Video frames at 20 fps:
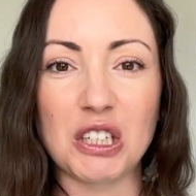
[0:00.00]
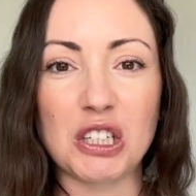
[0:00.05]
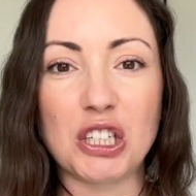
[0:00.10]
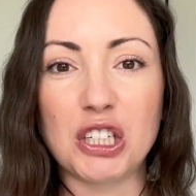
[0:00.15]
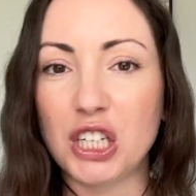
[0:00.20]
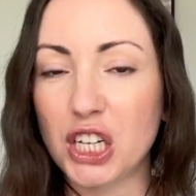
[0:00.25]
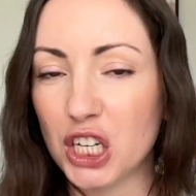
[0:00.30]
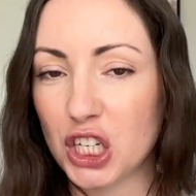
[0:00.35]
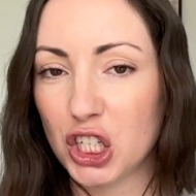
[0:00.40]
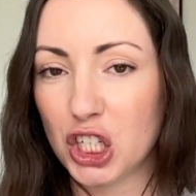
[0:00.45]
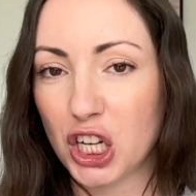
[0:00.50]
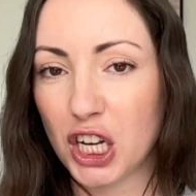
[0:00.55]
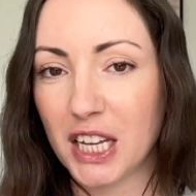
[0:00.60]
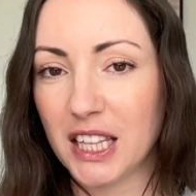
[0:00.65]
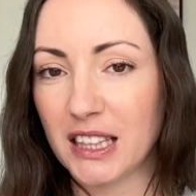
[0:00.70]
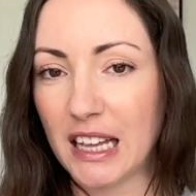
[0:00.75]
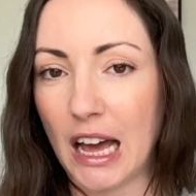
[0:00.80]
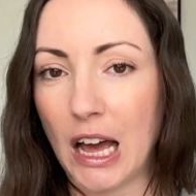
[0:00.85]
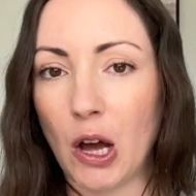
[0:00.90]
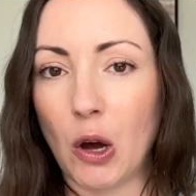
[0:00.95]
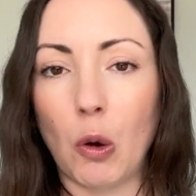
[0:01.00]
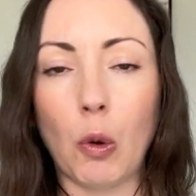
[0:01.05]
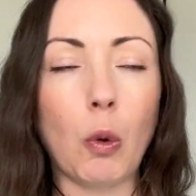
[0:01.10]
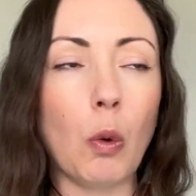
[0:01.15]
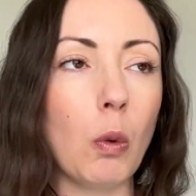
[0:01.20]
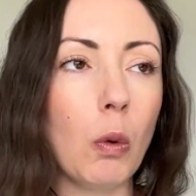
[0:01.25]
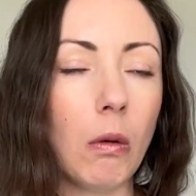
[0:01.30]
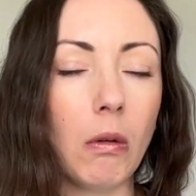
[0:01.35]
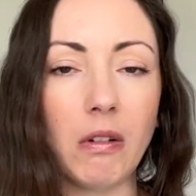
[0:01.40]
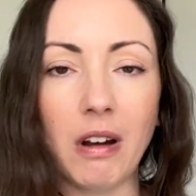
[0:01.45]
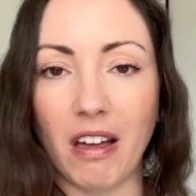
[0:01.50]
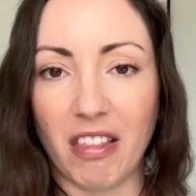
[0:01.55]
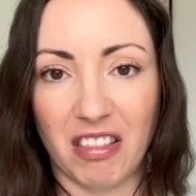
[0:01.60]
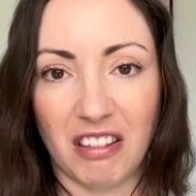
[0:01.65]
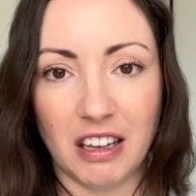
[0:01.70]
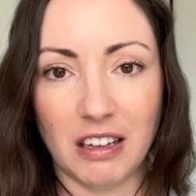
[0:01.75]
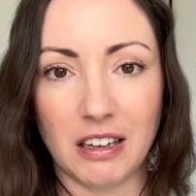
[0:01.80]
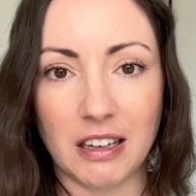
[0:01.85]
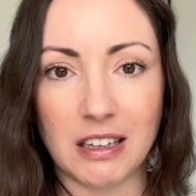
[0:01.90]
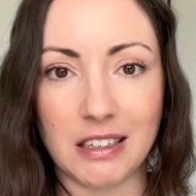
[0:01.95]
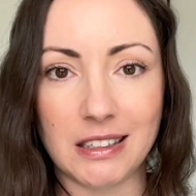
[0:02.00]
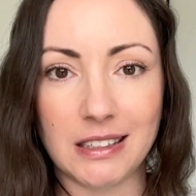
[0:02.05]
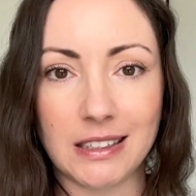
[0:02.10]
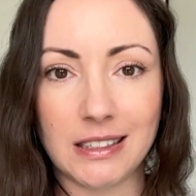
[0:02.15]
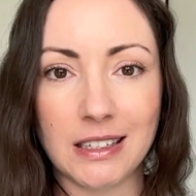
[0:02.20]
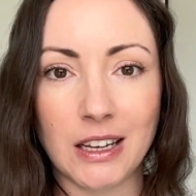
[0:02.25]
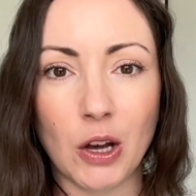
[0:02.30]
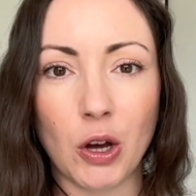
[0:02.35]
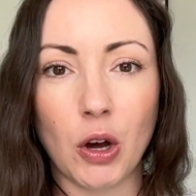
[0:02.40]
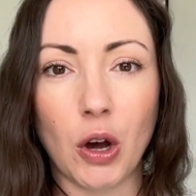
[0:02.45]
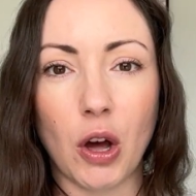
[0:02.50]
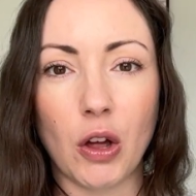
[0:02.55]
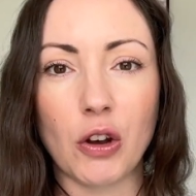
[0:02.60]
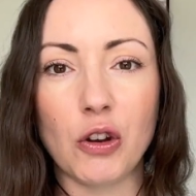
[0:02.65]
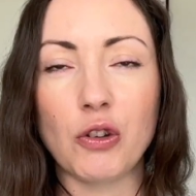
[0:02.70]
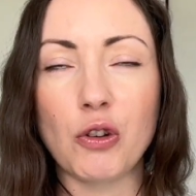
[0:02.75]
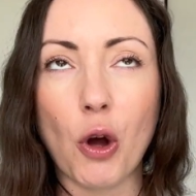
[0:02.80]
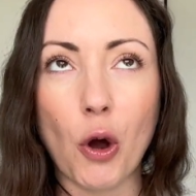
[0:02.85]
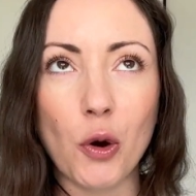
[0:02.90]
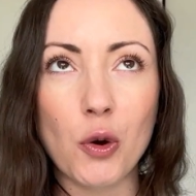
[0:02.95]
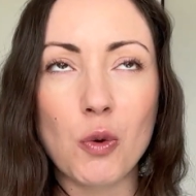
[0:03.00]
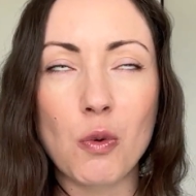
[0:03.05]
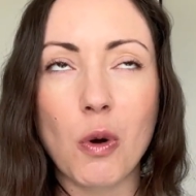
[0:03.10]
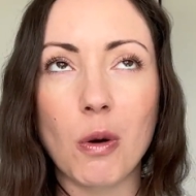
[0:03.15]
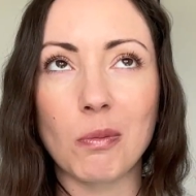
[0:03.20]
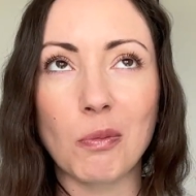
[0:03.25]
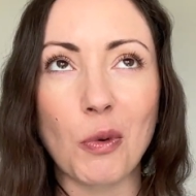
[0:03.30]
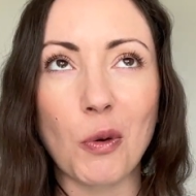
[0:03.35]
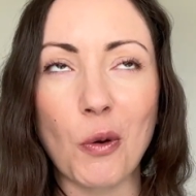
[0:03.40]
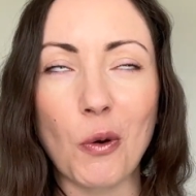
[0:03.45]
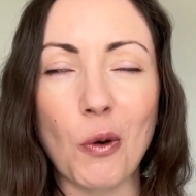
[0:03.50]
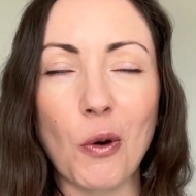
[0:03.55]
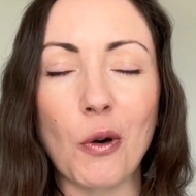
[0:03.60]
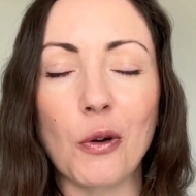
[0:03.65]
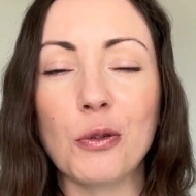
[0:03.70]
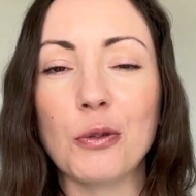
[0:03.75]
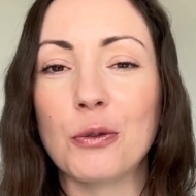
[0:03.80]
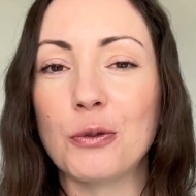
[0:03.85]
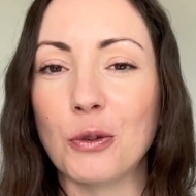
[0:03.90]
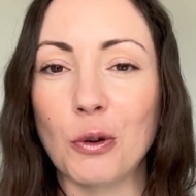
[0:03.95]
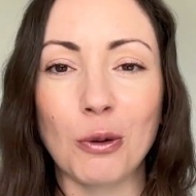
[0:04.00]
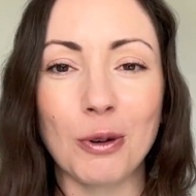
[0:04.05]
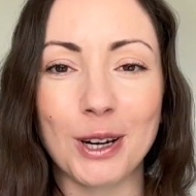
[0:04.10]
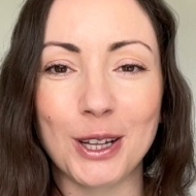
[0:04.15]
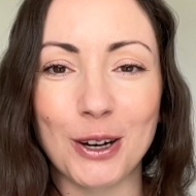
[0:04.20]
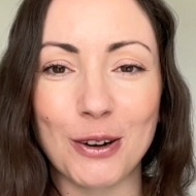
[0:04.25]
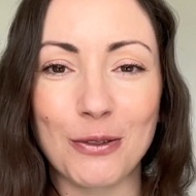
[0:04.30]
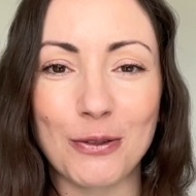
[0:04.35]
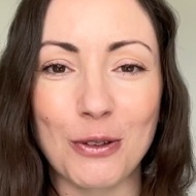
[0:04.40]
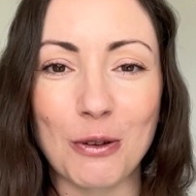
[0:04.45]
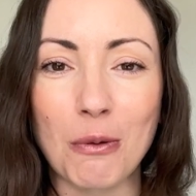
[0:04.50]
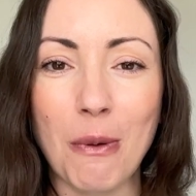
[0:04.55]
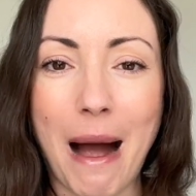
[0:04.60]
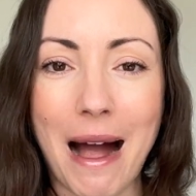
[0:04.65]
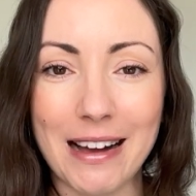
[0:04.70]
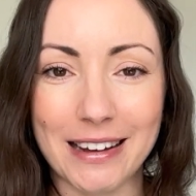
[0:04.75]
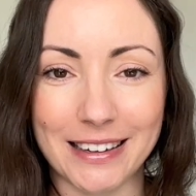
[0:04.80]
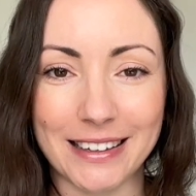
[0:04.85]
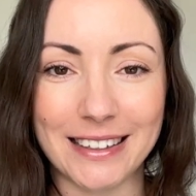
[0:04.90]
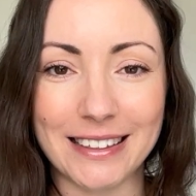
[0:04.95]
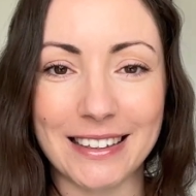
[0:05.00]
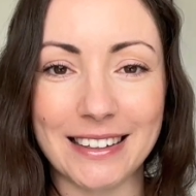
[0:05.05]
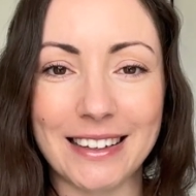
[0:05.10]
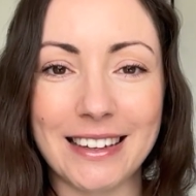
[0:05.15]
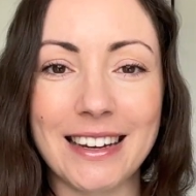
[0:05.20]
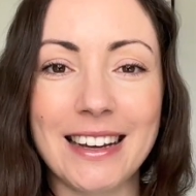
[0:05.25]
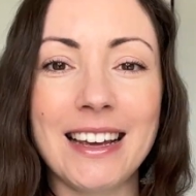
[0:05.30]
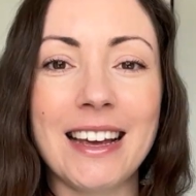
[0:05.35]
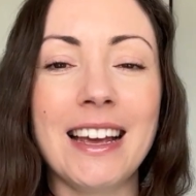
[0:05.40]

ditching that all or nothingness, no more falling off the wagon.